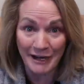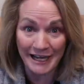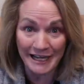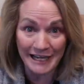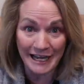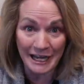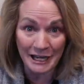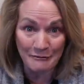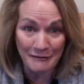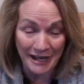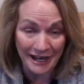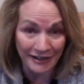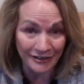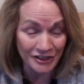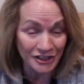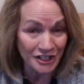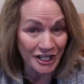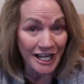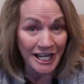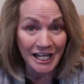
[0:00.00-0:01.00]
my name
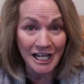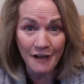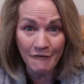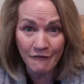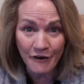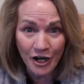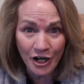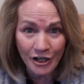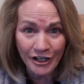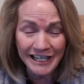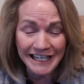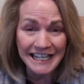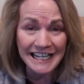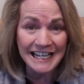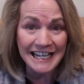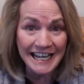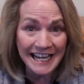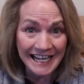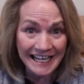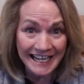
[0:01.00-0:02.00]
out, Jennifer,
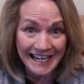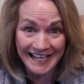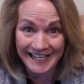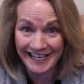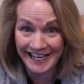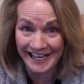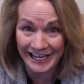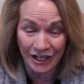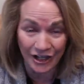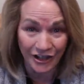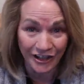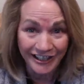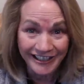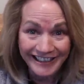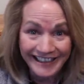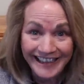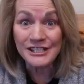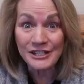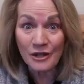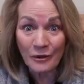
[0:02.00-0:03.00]
get in here.
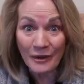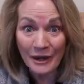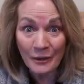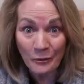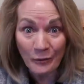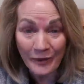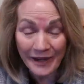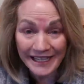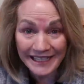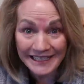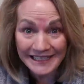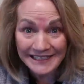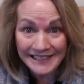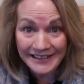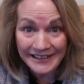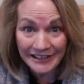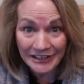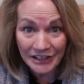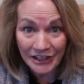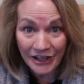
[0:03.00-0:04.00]
So I went
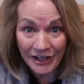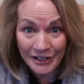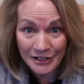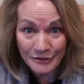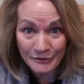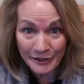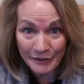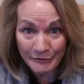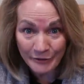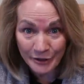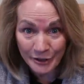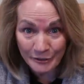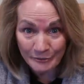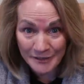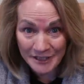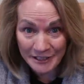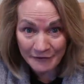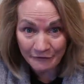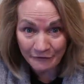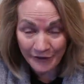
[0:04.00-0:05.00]
into the laundry
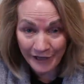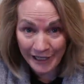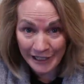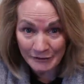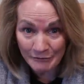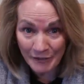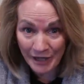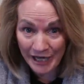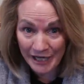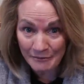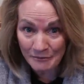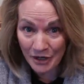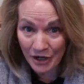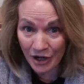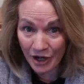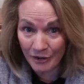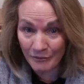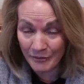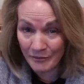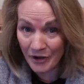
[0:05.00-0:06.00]
room to find my
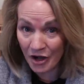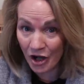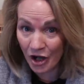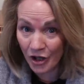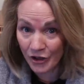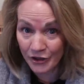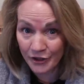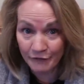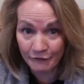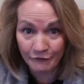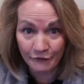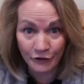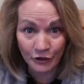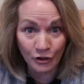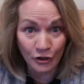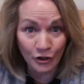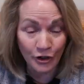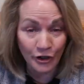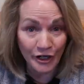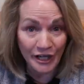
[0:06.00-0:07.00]
mom on the
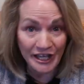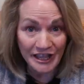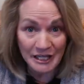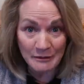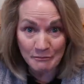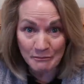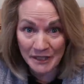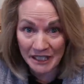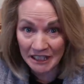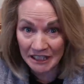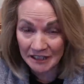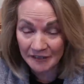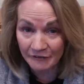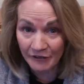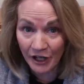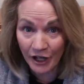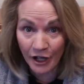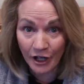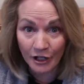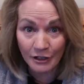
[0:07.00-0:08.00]
floor in the middle
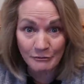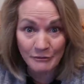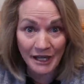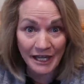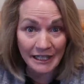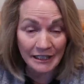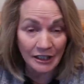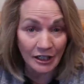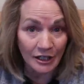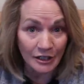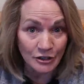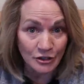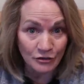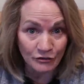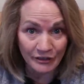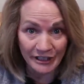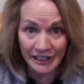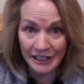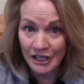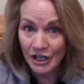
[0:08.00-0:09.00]
of all my
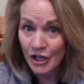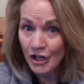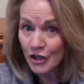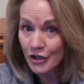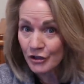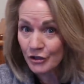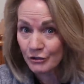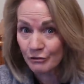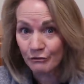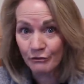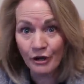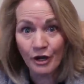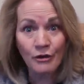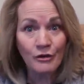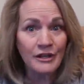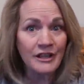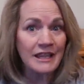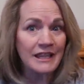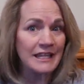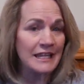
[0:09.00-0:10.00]
laundry,
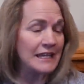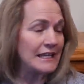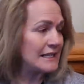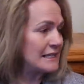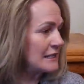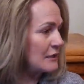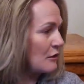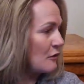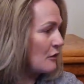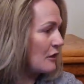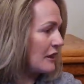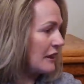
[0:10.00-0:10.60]
throwing things